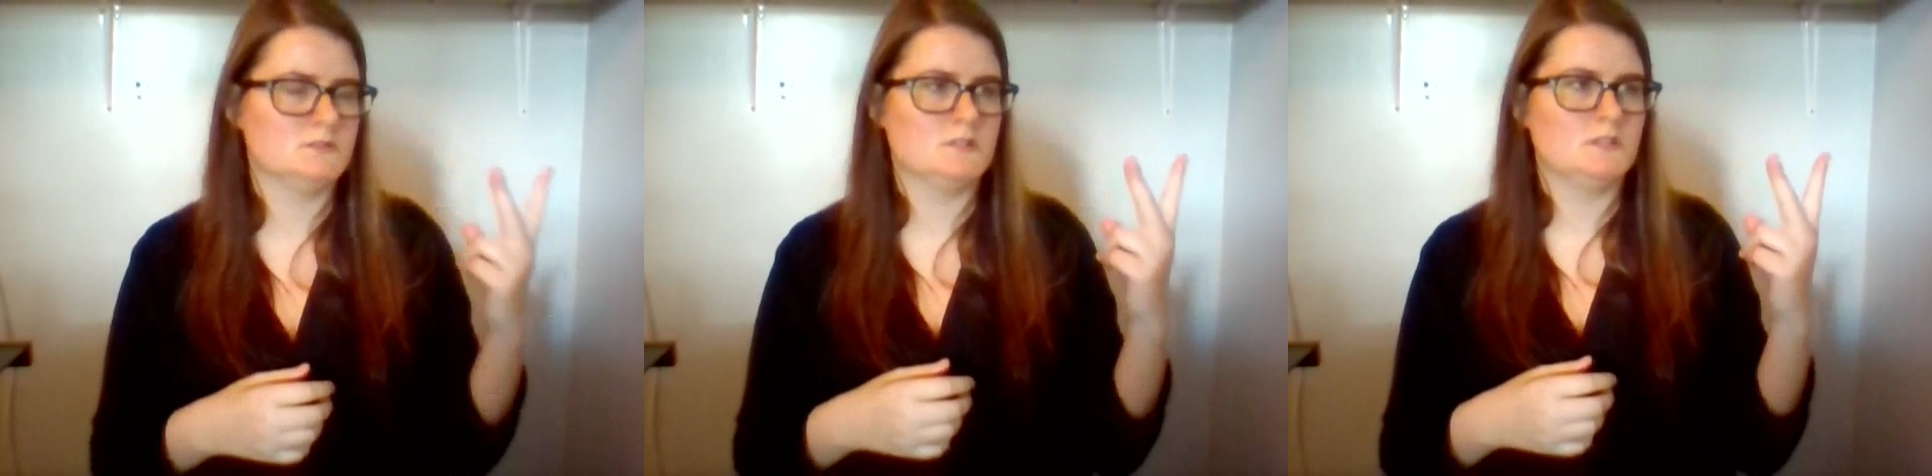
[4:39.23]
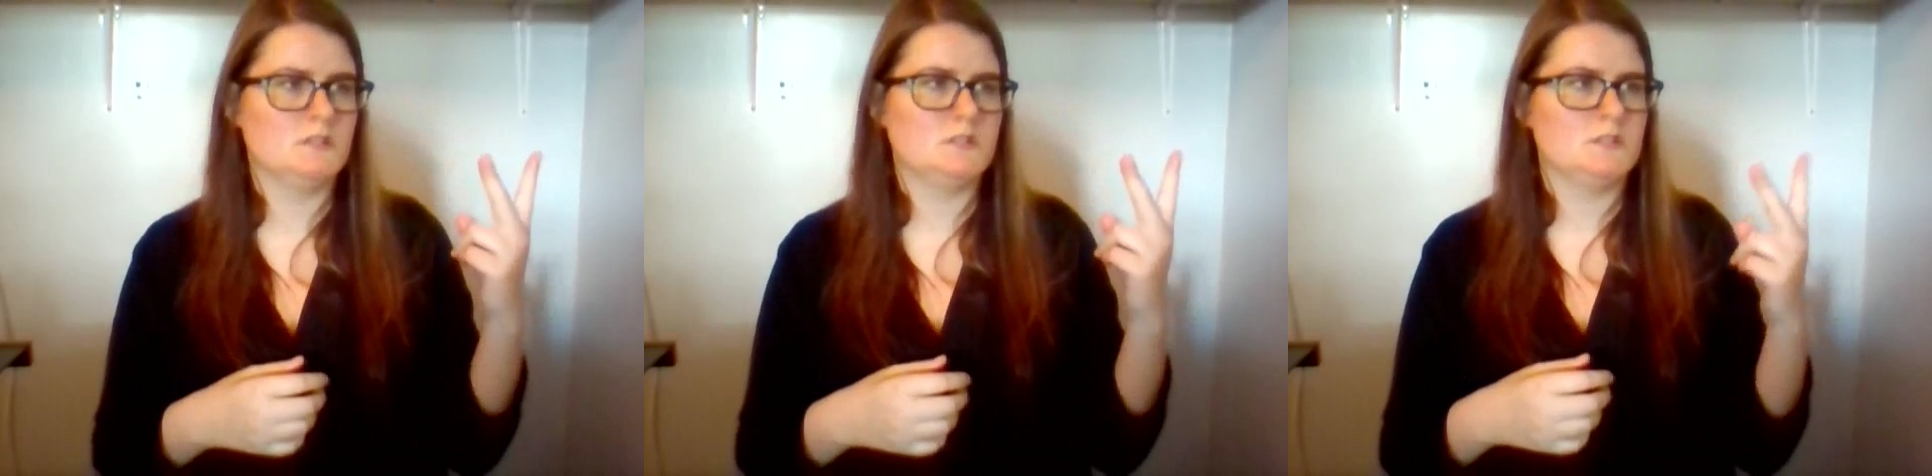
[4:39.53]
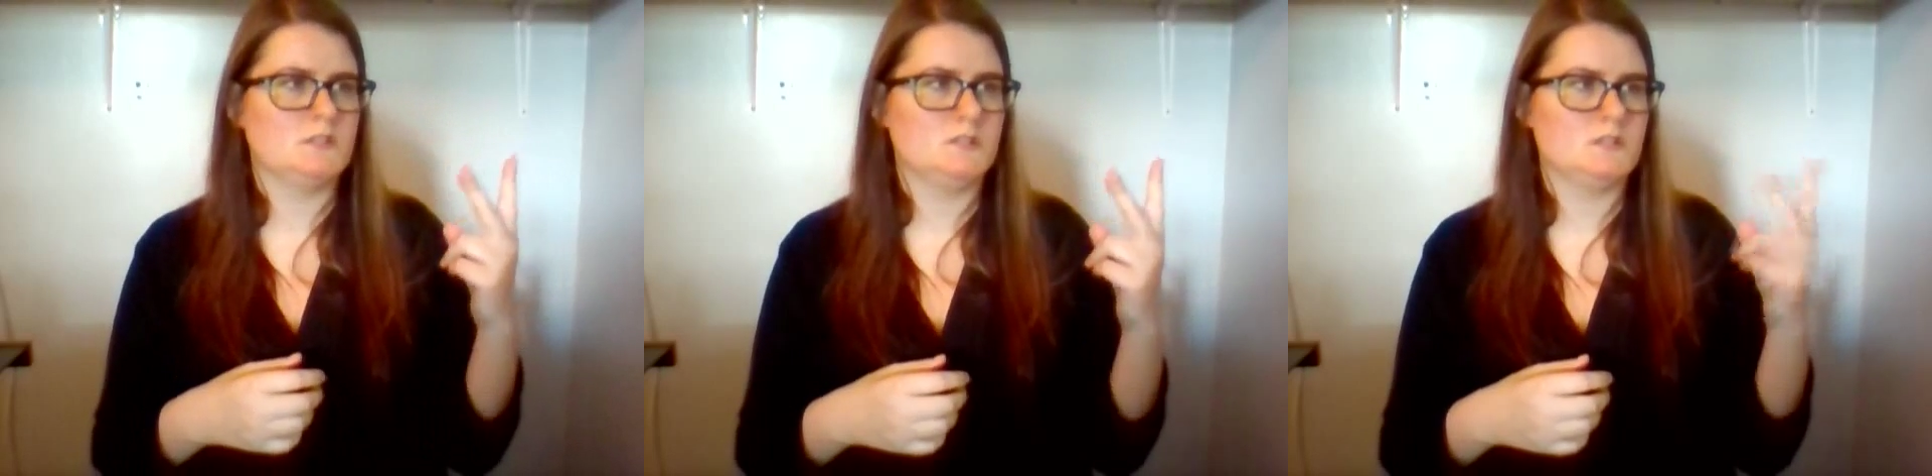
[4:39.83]

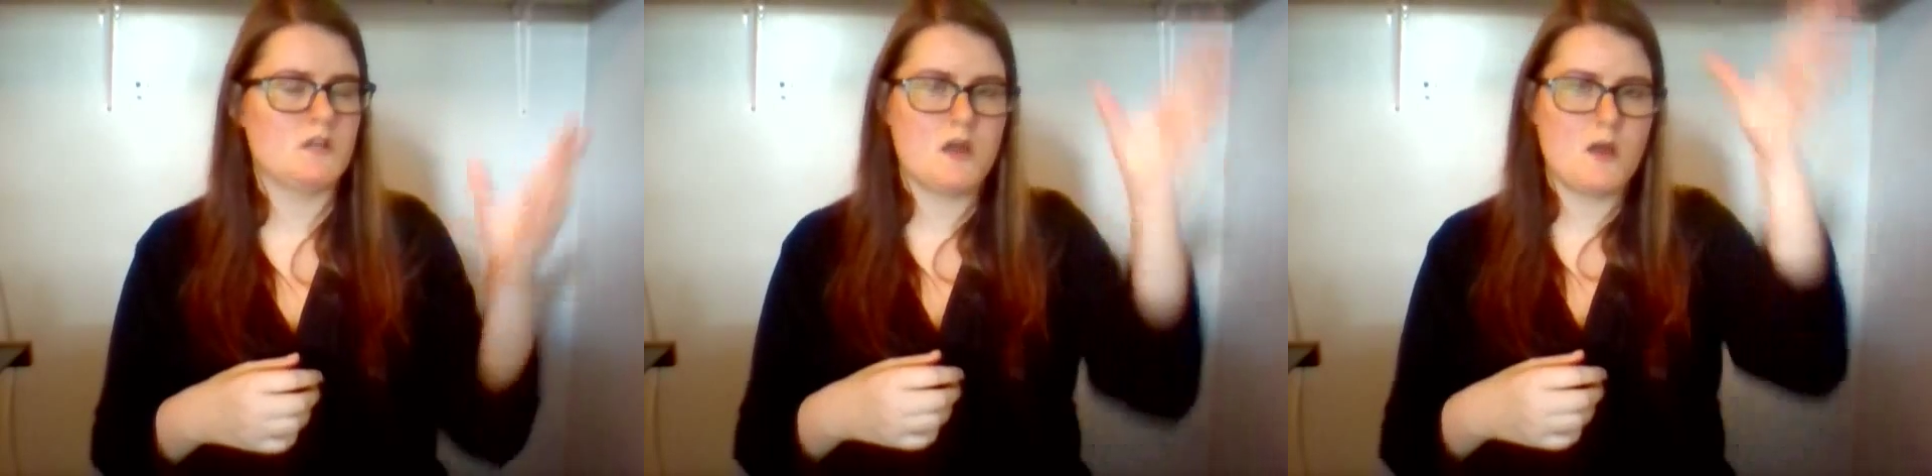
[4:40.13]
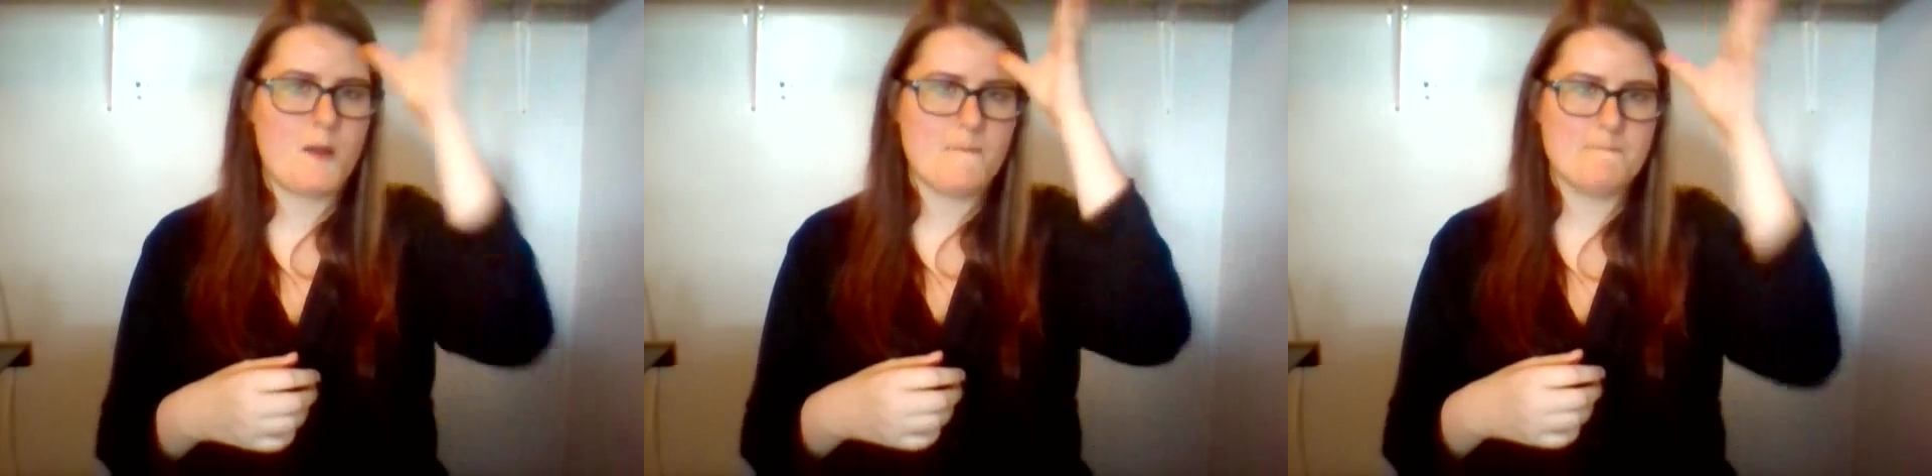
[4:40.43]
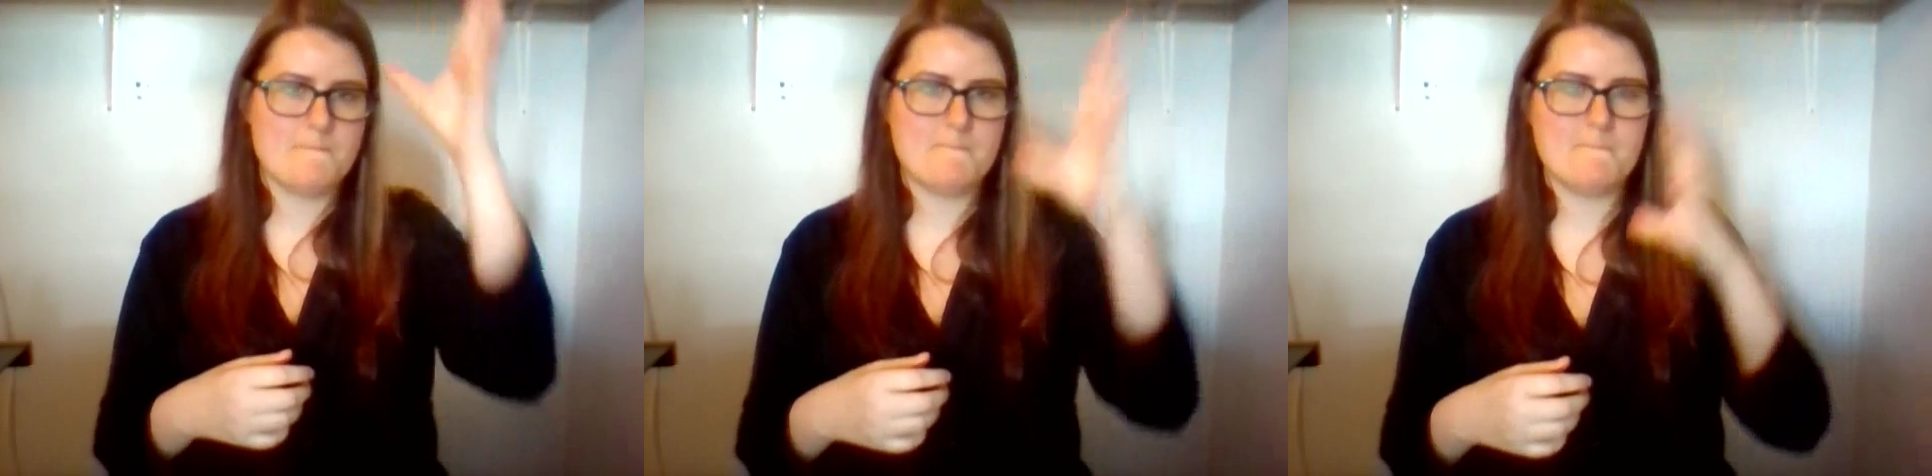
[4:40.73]
animalistic way of
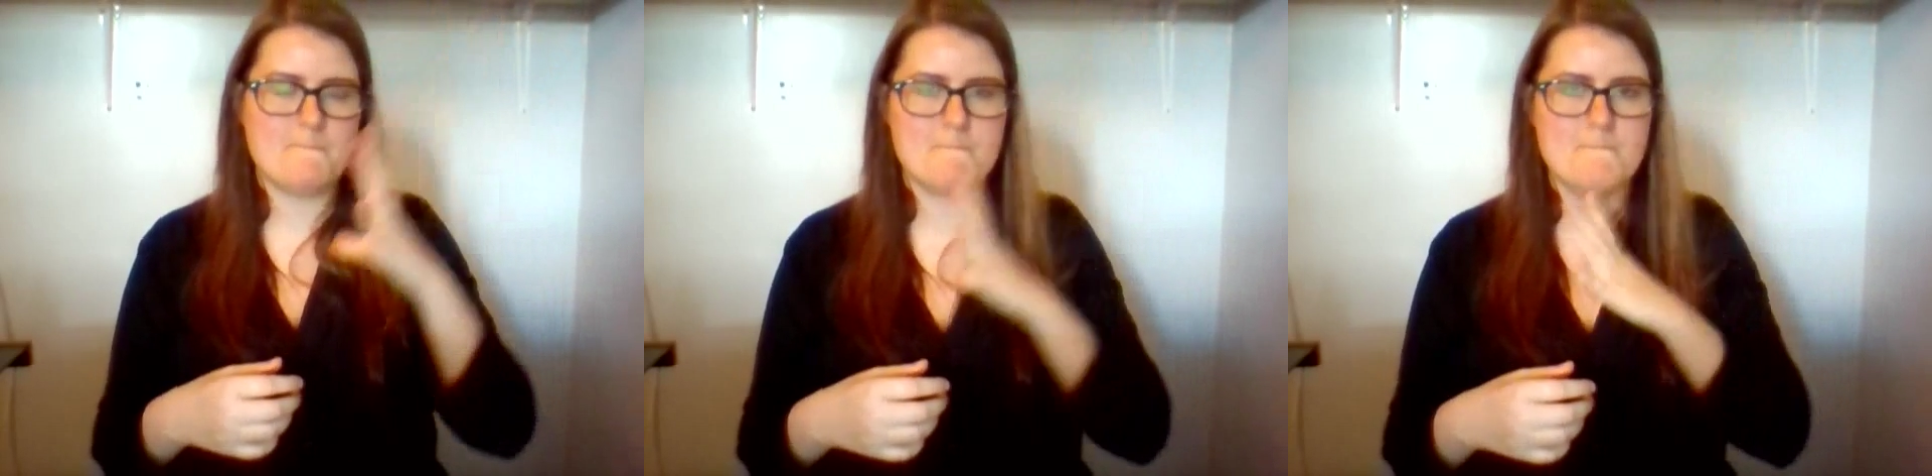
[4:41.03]
treating